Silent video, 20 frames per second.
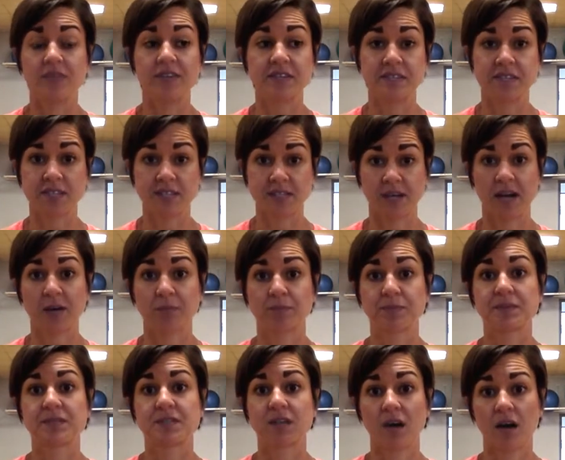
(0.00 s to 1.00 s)
the
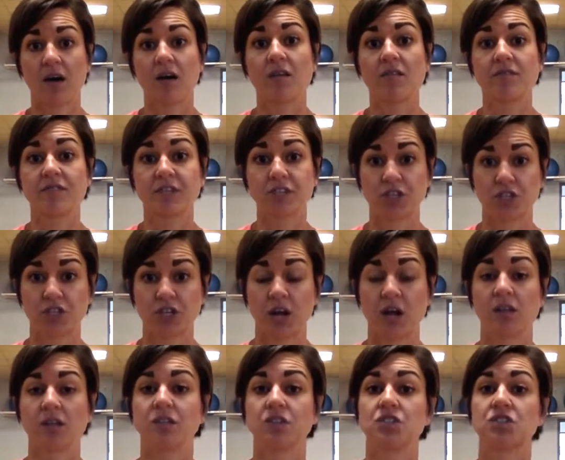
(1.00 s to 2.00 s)
steps of this
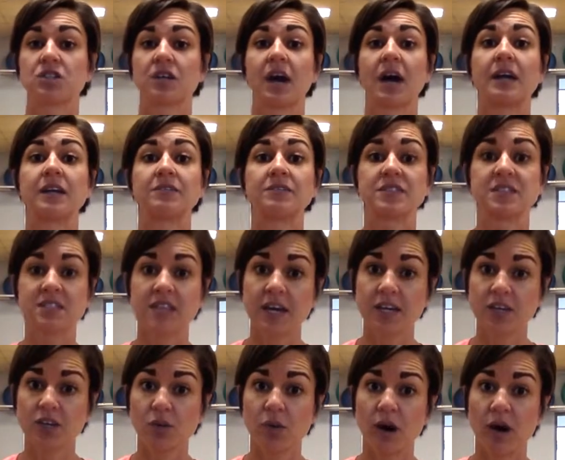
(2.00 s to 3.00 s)
challenge to kind of set
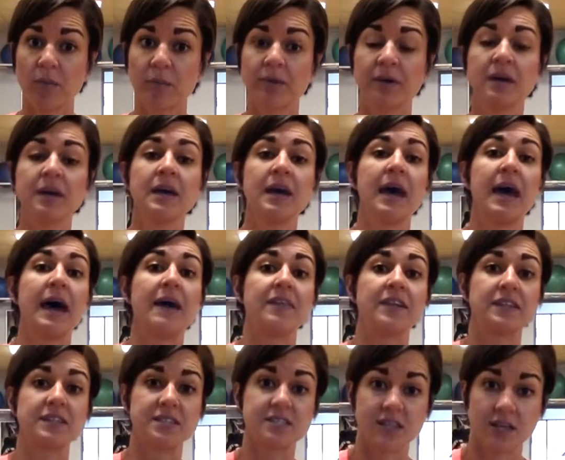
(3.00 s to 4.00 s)
you up and
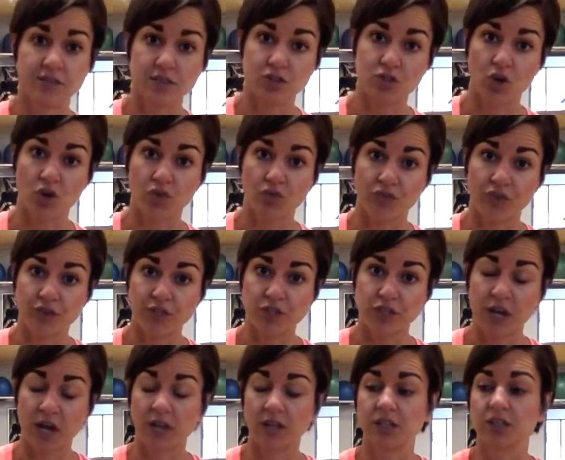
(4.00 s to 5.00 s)
then set the tone for the
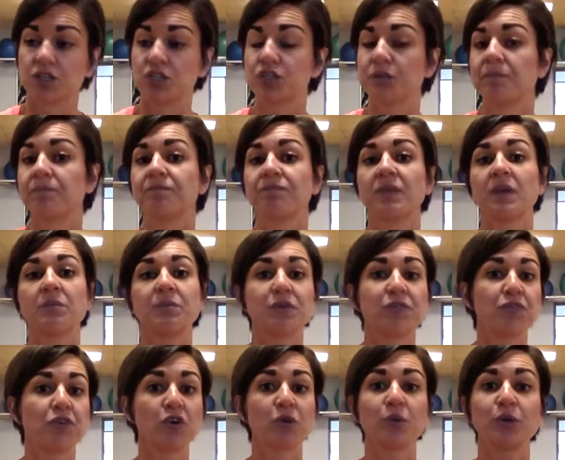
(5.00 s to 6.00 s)
challenge.
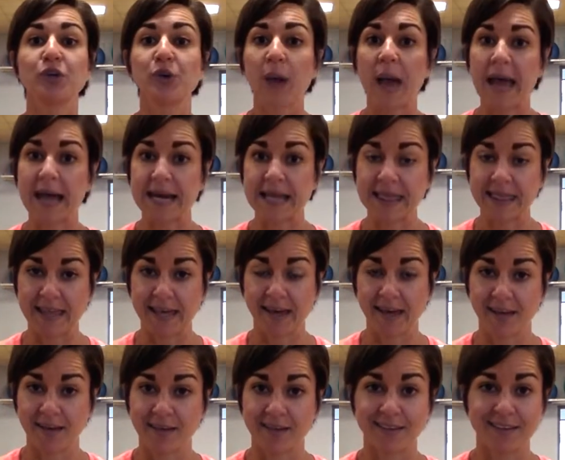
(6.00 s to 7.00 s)
Before we do
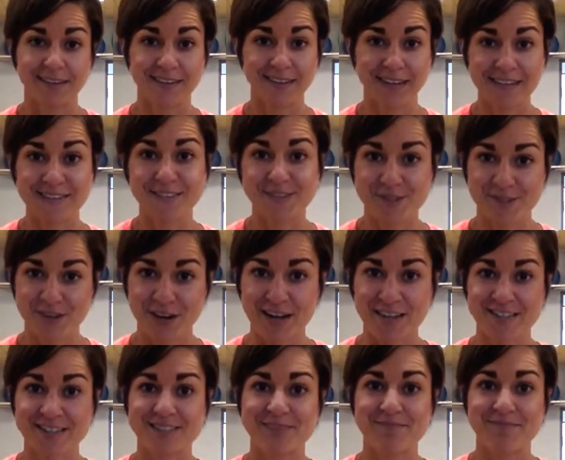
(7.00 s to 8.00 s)
anything, let's
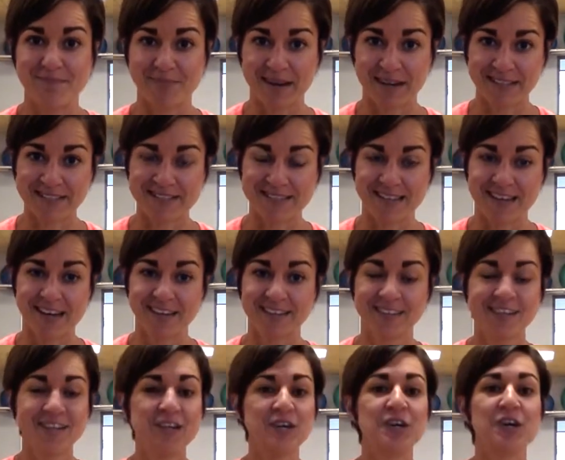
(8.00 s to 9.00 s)
address mindset.
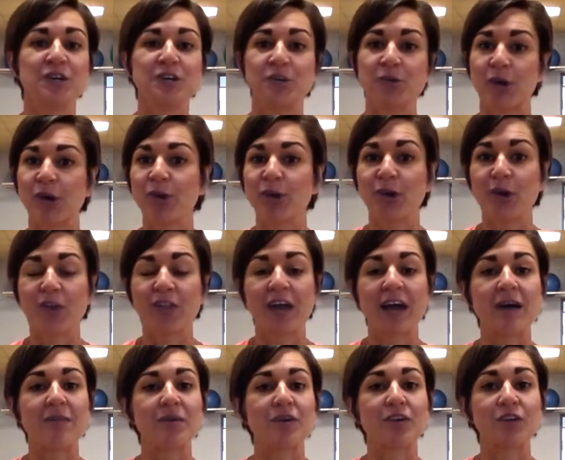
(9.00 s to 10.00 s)
You all know that
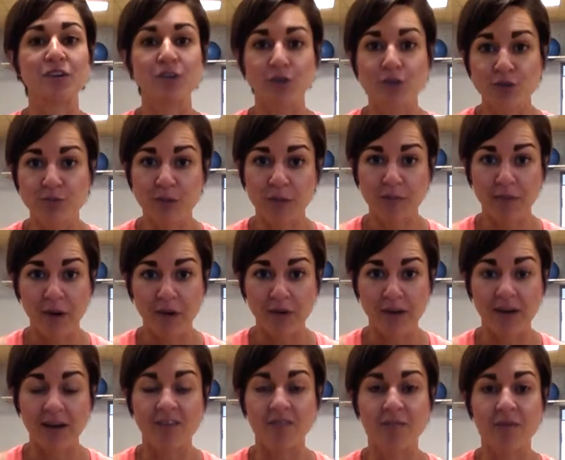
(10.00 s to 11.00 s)
I'm a huge
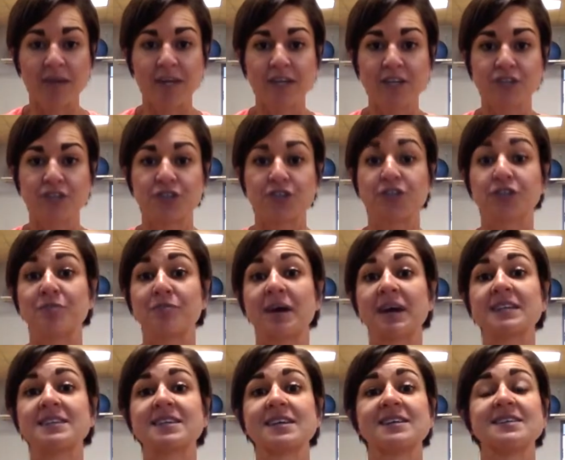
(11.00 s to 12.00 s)
proponent of making sure your
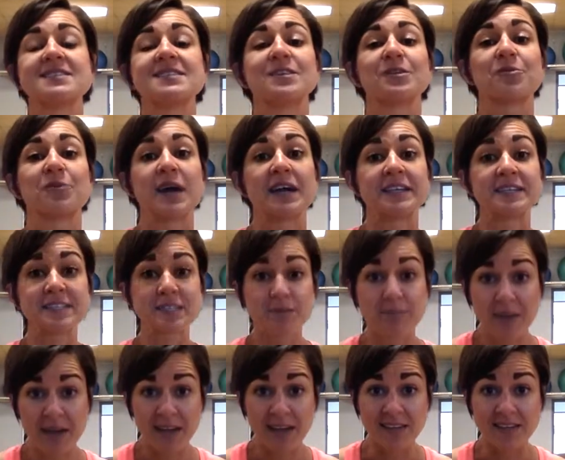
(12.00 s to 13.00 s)
mindset is in the right
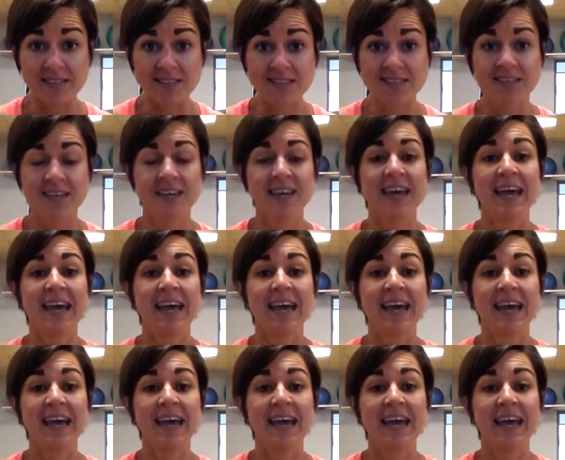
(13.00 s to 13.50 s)
space